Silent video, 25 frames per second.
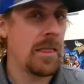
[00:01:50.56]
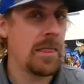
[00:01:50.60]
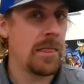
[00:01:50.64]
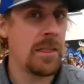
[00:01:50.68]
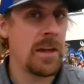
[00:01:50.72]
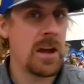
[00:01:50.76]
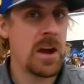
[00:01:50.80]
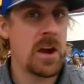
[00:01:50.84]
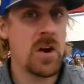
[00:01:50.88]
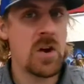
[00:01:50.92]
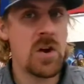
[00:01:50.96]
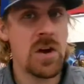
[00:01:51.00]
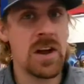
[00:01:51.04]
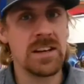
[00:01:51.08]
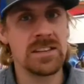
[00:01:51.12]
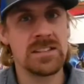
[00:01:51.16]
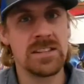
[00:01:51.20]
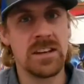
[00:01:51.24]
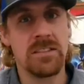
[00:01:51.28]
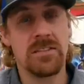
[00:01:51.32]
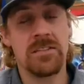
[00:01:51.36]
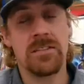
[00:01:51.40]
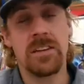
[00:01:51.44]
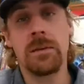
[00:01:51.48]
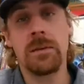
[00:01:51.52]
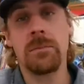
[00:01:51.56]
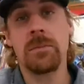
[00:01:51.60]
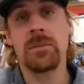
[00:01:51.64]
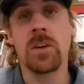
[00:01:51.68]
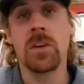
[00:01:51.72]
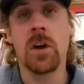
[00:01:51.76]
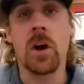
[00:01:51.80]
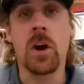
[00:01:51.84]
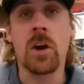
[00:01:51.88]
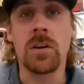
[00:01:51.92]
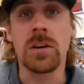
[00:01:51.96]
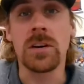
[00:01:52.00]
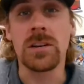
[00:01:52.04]
There is a famous
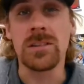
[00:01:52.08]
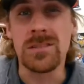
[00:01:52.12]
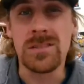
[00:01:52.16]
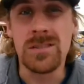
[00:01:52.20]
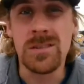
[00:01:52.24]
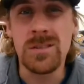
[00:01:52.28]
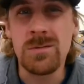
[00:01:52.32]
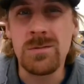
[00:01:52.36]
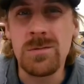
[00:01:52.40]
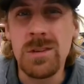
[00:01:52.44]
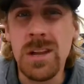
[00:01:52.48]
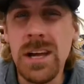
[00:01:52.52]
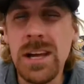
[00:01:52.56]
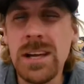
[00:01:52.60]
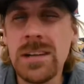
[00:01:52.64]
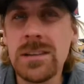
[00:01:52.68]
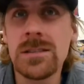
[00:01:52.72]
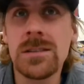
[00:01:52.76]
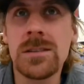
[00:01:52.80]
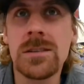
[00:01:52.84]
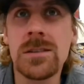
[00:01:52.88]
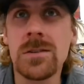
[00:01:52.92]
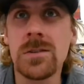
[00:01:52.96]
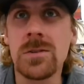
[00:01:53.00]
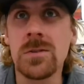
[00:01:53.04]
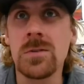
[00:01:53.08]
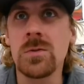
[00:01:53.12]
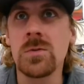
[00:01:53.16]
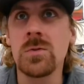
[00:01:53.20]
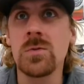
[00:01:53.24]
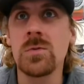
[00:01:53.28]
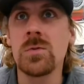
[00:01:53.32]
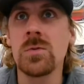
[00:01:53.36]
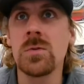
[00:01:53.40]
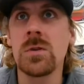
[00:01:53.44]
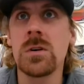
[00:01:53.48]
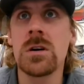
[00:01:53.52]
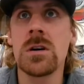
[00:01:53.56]
artist who likes
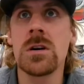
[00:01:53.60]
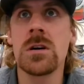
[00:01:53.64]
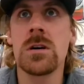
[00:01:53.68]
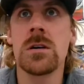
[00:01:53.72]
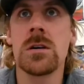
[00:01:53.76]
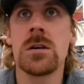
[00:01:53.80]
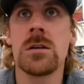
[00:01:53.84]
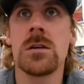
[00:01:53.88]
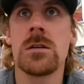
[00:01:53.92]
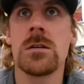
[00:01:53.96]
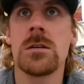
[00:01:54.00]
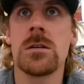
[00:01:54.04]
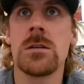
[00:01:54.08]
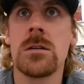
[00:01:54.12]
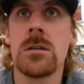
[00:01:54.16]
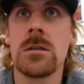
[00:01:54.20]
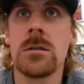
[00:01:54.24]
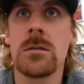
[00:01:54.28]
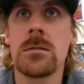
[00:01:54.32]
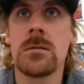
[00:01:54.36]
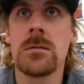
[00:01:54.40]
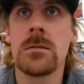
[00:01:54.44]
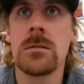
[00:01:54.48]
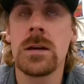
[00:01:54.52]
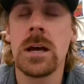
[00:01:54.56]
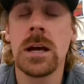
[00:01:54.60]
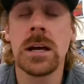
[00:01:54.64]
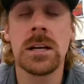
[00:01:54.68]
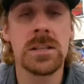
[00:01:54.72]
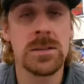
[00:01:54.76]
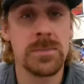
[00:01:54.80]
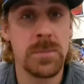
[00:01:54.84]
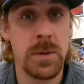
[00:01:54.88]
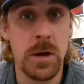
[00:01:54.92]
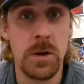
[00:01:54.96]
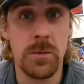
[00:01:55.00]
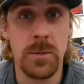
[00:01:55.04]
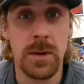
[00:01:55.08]
to
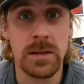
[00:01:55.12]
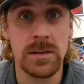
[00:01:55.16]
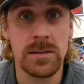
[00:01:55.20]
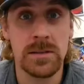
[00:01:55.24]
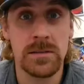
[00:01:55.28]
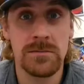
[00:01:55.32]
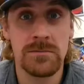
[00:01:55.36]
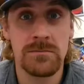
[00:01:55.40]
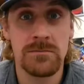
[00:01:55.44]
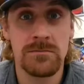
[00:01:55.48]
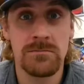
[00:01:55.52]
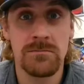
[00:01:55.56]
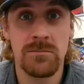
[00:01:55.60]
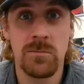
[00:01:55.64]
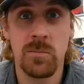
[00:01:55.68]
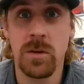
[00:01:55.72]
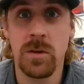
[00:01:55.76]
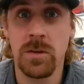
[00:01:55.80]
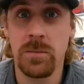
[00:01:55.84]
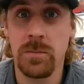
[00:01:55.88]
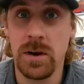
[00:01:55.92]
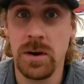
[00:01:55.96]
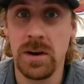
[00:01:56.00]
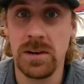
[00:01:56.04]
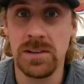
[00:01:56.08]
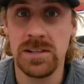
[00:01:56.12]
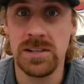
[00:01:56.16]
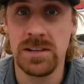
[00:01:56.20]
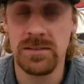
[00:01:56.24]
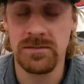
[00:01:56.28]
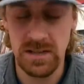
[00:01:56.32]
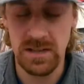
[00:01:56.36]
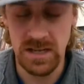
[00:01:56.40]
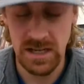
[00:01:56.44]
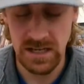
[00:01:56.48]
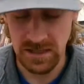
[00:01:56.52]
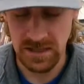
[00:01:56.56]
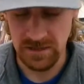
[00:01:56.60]
experiment with positive
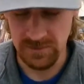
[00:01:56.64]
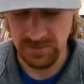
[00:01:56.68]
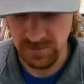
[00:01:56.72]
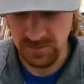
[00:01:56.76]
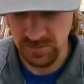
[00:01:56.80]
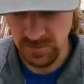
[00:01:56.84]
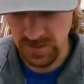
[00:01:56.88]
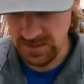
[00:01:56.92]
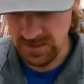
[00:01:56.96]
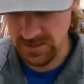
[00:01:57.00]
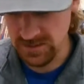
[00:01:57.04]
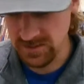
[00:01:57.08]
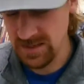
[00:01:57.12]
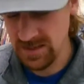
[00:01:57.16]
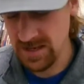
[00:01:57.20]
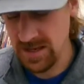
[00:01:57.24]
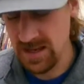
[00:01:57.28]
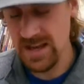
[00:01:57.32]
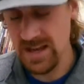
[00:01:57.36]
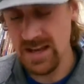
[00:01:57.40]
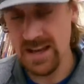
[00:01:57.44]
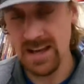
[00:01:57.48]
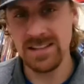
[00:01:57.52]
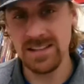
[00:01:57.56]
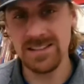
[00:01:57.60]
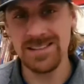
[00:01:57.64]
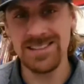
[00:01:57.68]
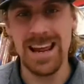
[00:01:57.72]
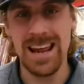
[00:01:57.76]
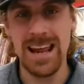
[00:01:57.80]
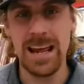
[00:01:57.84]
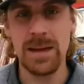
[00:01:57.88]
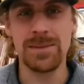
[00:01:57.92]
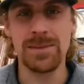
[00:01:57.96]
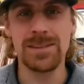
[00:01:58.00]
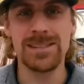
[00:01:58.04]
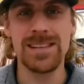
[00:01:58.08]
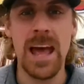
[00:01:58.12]
and negative space. His
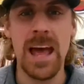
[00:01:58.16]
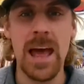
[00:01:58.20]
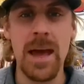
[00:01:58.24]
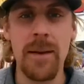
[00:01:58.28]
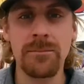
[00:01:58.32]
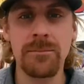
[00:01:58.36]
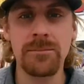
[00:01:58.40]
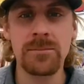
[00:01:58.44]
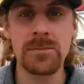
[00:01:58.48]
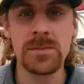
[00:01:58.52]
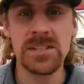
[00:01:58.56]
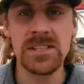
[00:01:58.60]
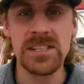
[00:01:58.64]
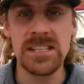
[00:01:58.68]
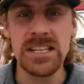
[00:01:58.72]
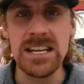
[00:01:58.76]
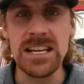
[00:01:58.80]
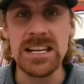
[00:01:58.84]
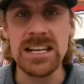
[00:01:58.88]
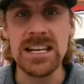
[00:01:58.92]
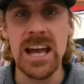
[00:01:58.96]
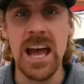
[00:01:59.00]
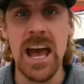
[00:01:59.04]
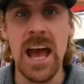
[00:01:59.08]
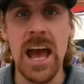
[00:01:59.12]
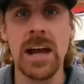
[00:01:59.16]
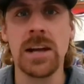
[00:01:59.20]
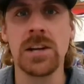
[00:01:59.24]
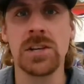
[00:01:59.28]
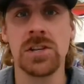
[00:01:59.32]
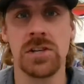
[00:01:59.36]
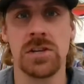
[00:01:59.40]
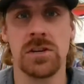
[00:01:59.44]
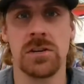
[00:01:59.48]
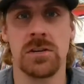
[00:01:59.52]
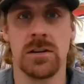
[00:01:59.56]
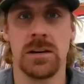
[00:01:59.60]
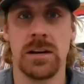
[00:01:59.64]
name is M.C.
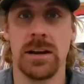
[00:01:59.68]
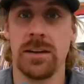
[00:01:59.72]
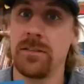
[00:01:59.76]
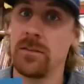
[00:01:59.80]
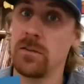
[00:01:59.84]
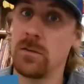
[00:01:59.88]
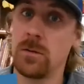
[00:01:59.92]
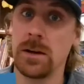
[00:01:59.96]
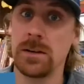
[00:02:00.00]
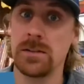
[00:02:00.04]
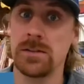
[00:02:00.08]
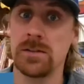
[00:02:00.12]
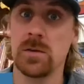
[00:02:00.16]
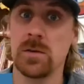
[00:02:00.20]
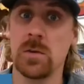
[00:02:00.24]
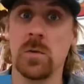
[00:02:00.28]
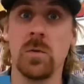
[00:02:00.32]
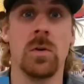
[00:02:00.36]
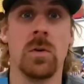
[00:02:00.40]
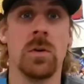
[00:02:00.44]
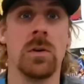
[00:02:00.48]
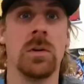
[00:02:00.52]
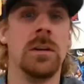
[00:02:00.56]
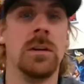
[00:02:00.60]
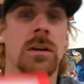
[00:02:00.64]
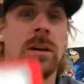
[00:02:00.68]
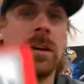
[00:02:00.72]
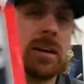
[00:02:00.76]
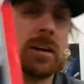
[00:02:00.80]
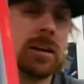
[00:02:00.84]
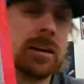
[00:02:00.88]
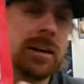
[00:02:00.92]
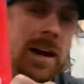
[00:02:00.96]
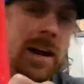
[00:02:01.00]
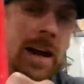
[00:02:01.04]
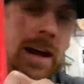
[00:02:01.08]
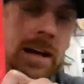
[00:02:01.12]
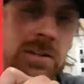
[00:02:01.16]
Escher. And if you're at school,
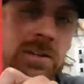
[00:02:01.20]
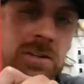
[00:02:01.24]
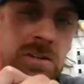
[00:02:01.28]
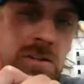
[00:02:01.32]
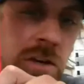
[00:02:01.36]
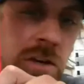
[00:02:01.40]
I could